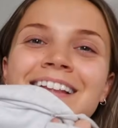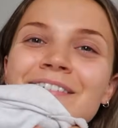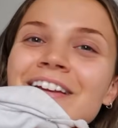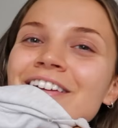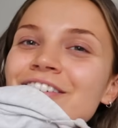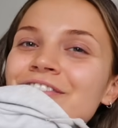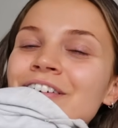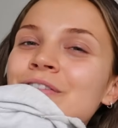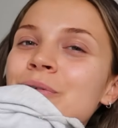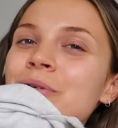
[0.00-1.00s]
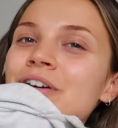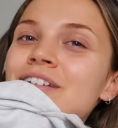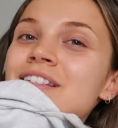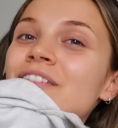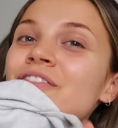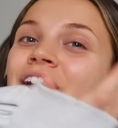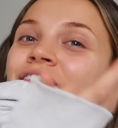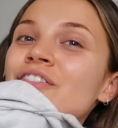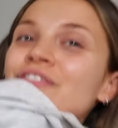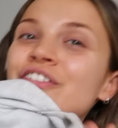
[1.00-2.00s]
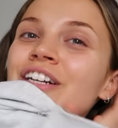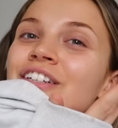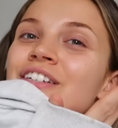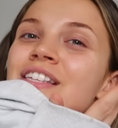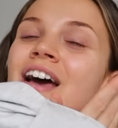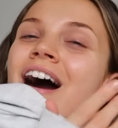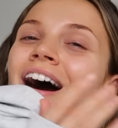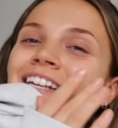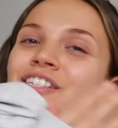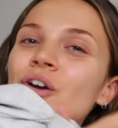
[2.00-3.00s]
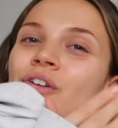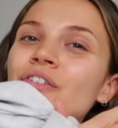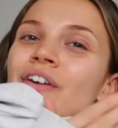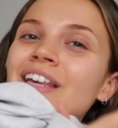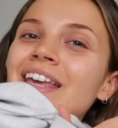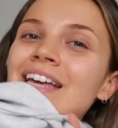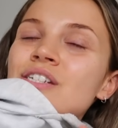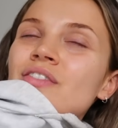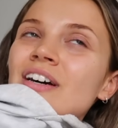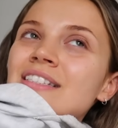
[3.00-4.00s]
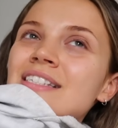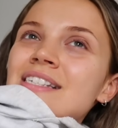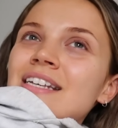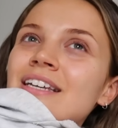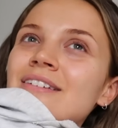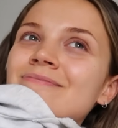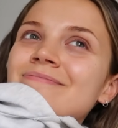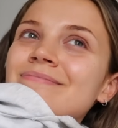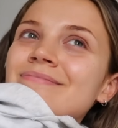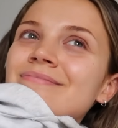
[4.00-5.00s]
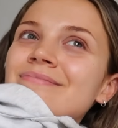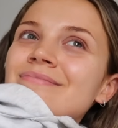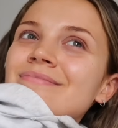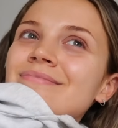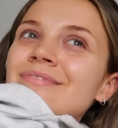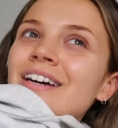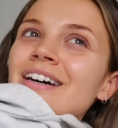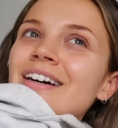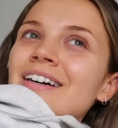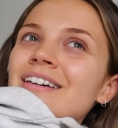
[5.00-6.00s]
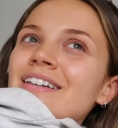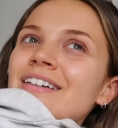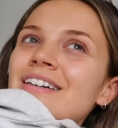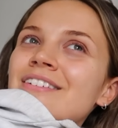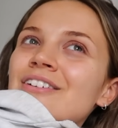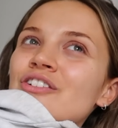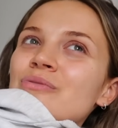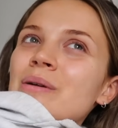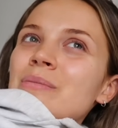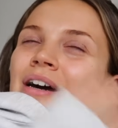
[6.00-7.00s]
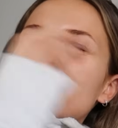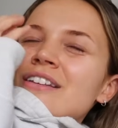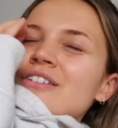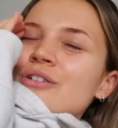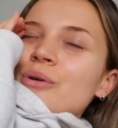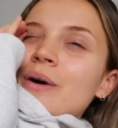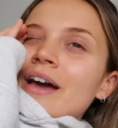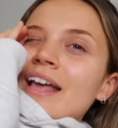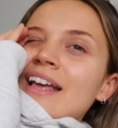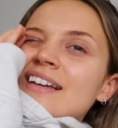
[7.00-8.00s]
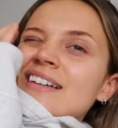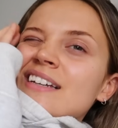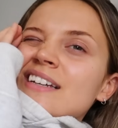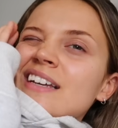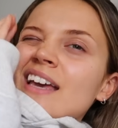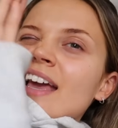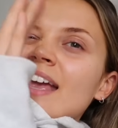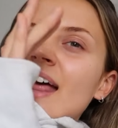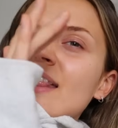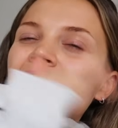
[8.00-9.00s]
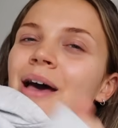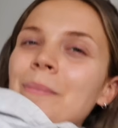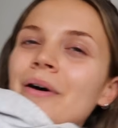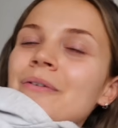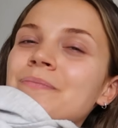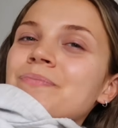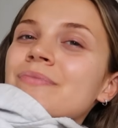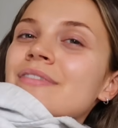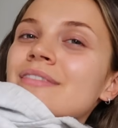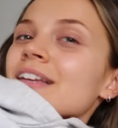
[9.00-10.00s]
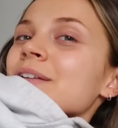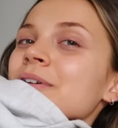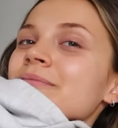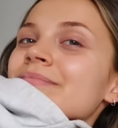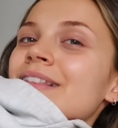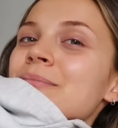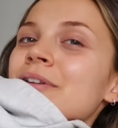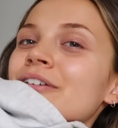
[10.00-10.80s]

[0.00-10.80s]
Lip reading: Let me know your favorite books and favorite thrillers. I don't know if I could get into fantasy. I don't know if my mind could quite get there, but anyway, let me